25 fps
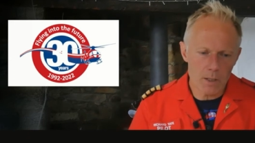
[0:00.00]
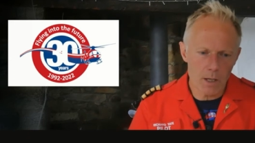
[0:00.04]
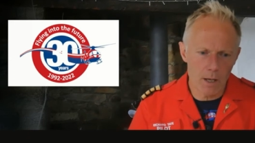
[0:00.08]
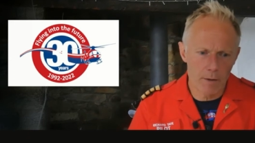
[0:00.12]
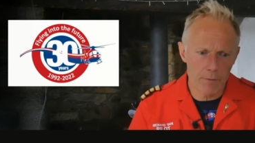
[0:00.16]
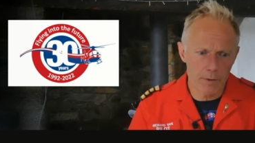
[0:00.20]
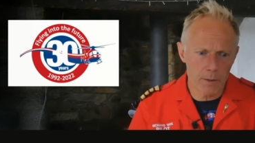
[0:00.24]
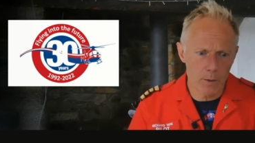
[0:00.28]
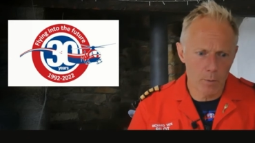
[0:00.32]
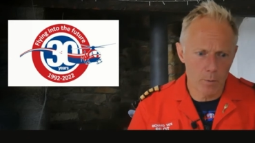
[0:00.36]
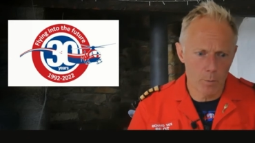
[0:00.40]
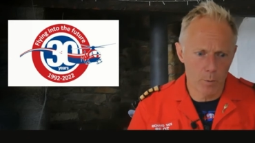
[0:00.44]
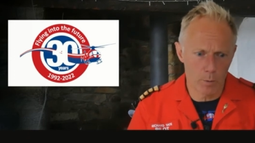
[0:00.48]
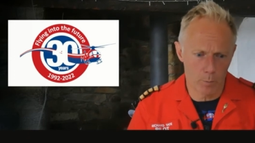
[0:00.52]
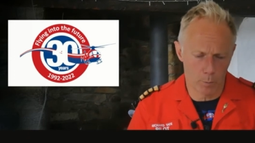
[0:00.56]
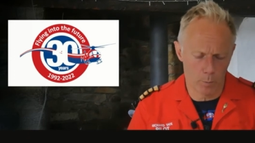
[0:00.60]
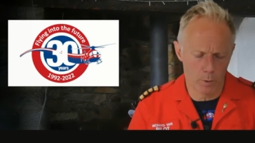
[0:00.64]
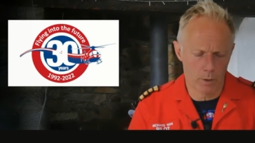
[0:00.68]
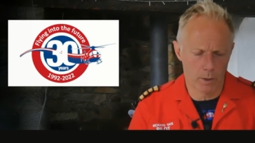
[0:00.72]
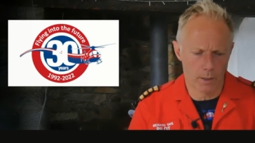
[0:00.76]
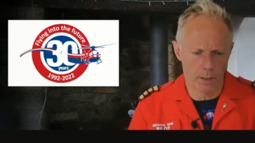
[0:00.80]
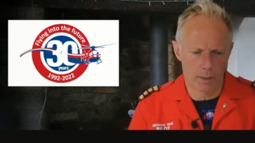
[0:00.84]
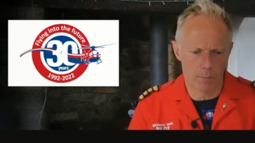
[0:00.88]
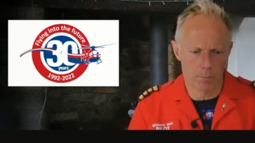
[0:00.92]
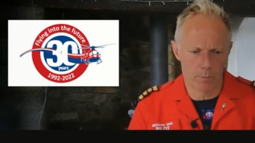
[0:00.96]
I think
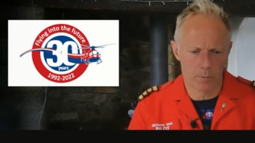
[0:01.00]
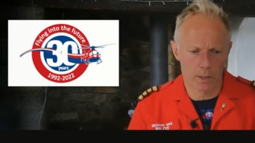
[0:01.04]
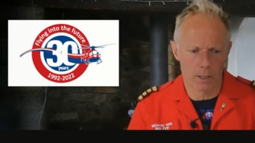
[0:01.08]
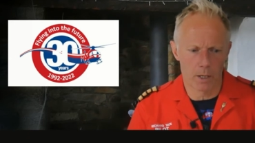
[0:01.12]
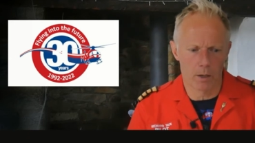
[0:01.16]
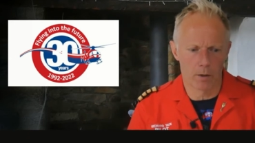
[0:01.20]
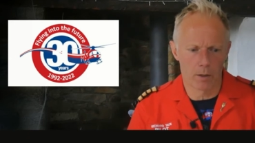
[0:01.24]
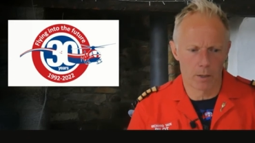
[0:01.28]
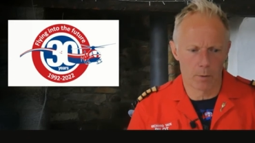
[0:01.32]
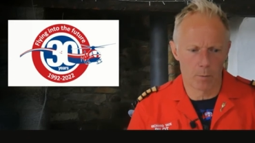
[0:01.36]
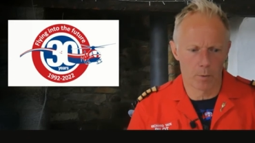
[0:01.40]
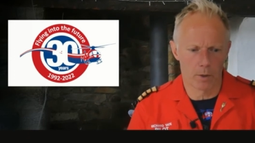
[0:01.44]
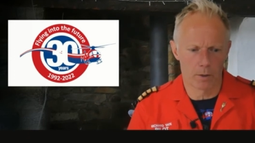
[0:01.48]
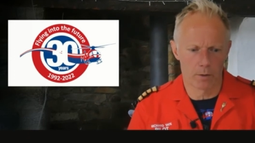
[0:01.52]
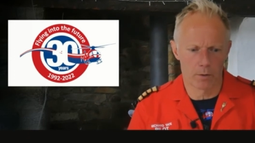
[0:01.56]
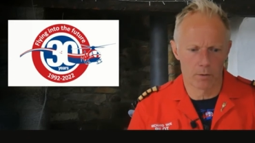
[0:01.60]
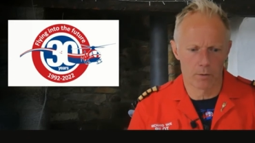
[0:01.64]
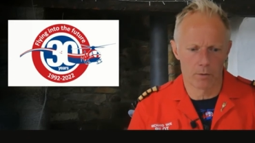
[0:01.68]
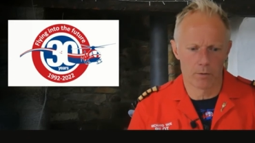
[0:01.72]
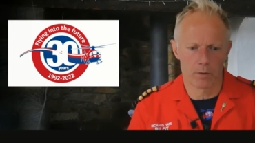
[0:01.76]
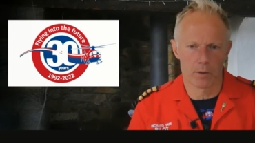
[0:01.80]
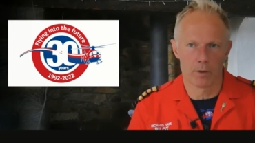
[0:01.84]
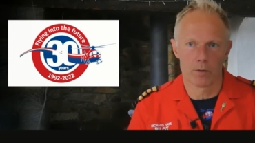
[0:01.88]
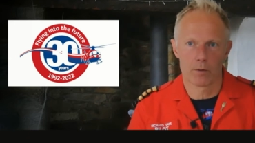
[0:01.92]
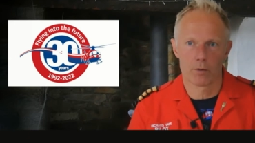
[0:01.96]
we're the, the only
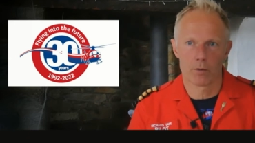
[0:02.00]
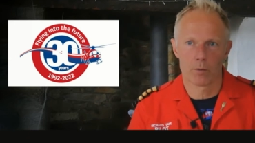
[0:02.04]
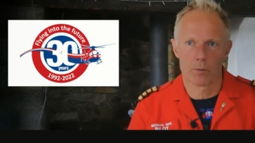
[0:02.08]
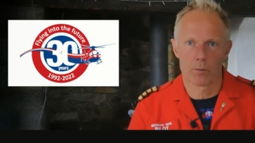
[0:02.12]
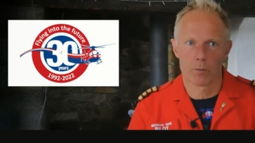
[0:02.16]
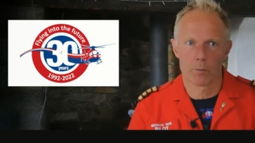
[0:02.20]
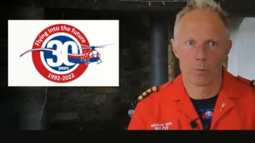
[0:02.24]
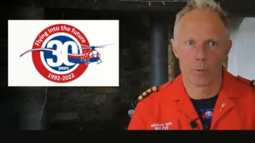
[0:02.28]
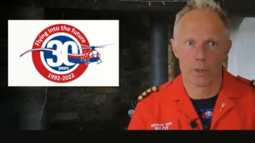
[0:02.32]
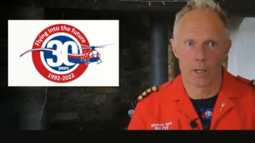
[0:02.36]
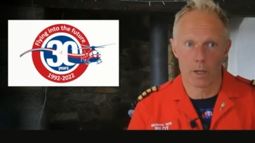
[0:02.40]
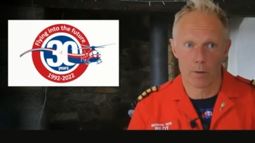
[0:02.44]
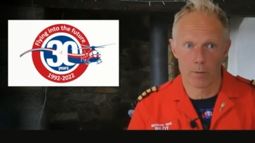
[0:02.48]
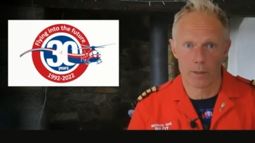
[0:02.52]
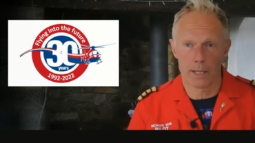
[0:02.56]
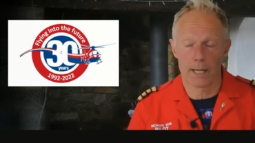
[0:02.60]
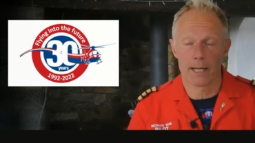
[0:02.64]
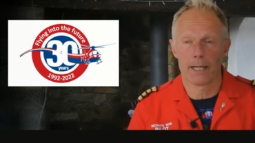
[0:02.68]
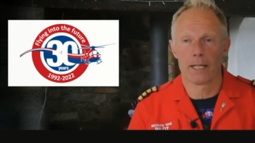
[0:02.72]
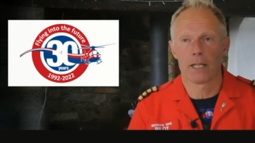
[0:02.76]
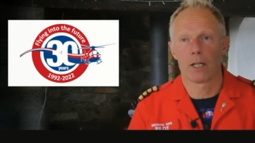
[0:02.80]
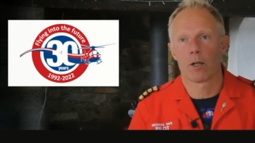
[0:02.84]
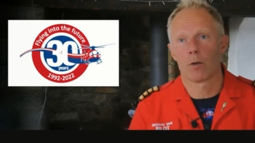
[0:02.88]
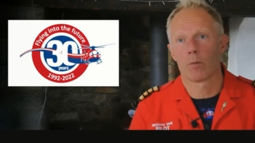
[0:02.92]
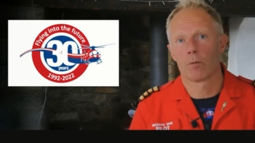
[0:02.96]
ones that we own the
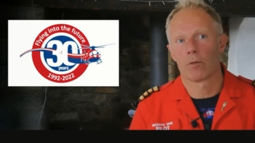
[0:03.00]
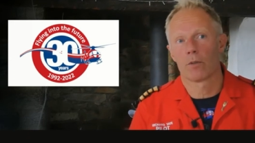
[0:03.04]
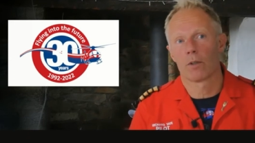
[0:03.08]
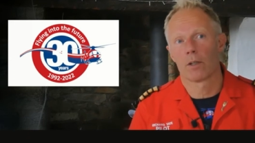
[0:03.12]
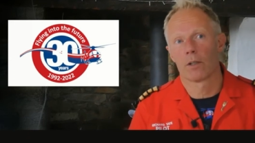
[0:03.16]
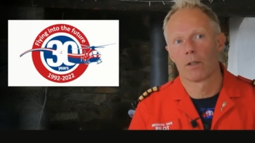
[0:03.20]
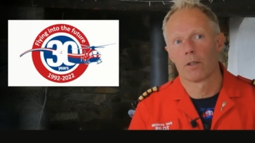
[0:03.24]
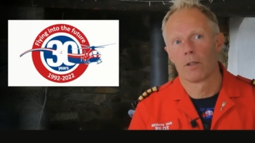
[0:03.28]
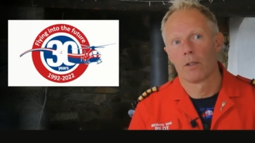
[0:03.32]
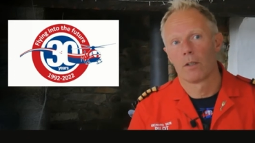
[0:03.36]
helicopter,